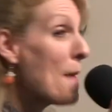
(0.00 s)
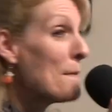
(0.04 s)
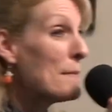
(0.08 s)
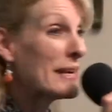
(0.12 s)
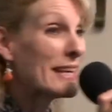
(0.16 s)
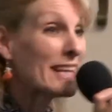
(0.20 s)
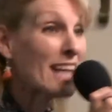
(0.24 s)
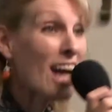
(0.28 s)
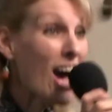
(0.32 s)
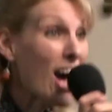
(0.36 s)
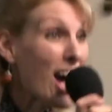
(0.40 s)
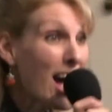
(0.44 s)

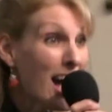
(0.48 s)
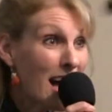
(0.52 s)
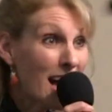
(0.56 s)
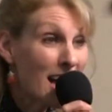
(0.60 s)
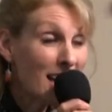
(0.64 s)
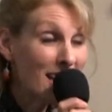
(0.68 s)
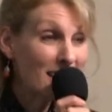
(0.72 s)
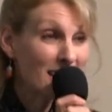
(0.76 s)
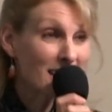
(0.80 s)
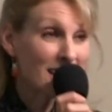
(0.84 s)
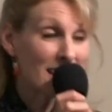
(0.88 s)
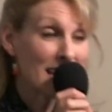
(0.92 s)

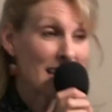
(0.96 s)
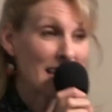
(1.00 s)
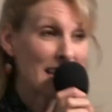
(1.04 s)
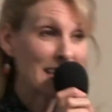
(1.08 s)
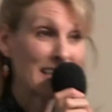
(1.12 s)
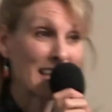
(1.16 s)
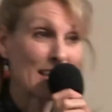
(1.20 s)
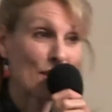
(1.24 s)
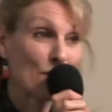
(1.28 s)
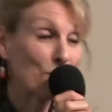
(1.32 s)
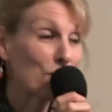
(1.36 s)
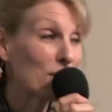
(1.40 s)
Because,
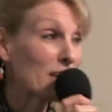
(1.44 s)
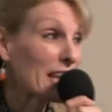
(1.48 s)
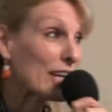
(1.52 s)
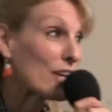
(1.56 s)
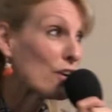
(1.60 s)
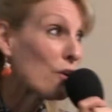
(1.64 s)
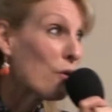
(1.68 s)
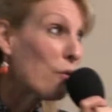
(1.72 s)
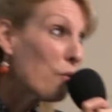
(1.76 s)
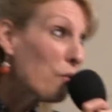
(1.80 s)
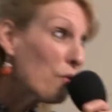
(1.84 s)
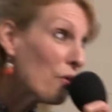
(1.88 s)
see, the really
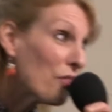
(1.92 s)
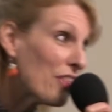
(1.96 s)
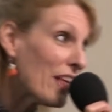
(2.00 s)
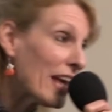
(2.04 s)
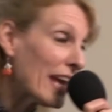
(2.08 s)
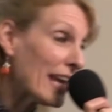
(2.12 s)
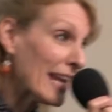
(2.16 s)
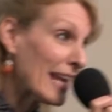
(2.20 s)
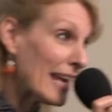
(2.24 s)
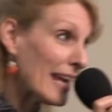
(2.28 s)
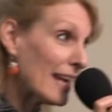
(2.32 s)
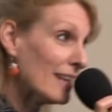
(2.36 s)
cool
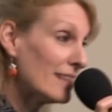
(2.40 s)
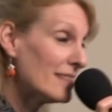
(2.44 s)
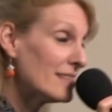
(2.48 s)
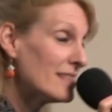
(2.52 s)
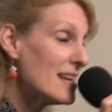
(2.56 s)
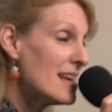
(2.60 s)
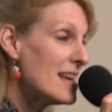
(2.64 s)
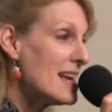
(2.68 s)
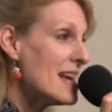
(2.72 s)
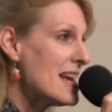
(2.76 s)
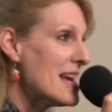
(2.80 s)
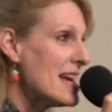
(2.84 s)
thing
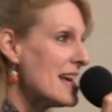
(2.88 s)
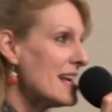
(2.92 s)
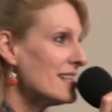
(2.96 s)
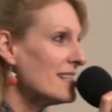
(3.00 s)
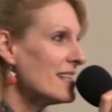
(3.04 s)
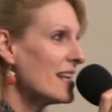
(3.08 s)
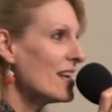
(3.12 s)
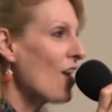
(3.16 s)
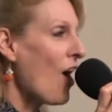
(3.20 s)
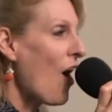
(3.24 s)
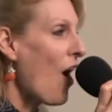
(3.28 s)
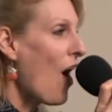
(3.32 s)
is
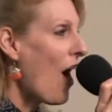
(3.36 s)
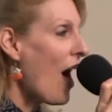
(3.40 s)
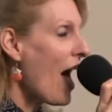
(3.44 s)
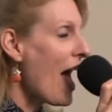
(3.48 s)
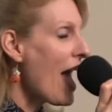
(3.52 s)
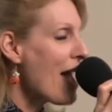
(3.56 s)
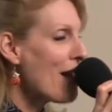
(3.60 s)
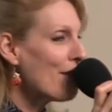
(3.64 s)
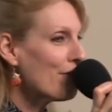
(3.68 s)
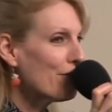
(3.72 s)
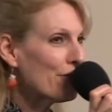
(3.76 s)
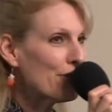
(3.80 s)
that
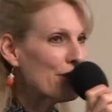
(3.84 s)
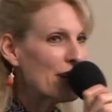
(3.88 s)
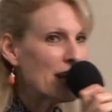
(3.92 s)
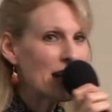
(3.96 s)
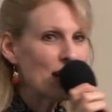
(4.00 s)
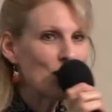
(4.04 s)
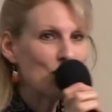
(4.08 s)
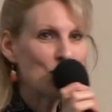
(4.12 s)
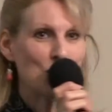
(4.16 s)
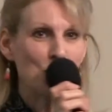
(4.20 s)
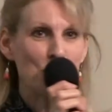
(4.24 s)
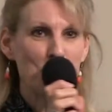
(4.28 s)

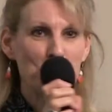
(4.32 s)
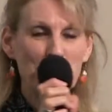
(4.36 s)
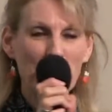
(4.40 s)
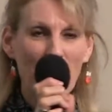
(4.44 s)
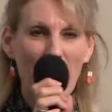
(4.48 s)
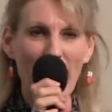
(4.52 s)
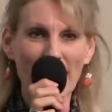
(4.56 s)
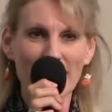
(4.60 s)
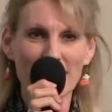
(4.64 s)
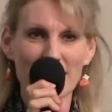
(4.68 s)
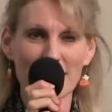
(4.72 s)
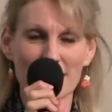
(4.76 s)
every new
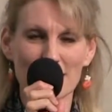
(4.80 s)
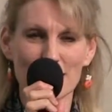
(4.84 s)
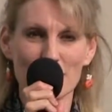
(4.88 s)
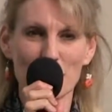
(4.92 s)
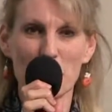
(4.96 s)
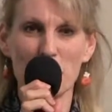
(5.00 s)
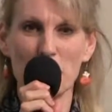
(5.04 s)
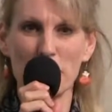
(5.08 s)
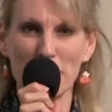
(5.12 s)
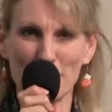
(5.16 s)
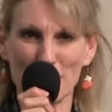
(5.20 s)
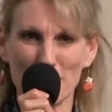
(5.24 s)

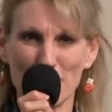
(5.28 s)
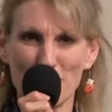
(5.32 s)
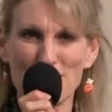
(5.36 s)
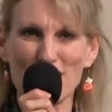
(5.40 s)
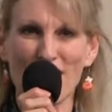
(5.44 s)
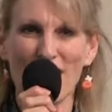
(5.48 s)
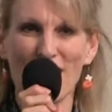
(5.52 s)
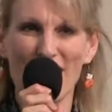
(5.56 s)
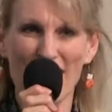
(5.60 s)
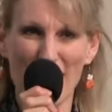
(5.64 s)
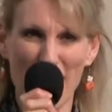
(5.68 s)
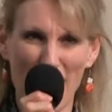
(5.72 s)
practice
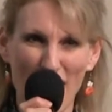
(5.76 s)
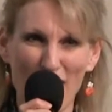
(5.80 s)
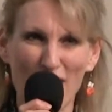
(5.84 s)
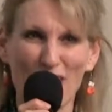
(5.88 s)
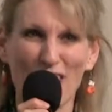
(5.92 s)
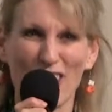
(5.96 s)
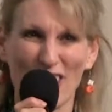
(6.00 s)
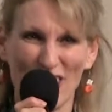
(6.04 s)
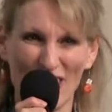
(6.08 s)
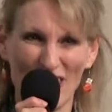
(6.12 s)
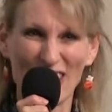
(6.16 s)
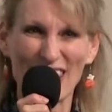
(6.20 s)
builds on the
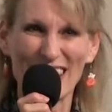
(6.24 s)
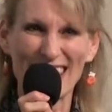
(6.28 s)
other.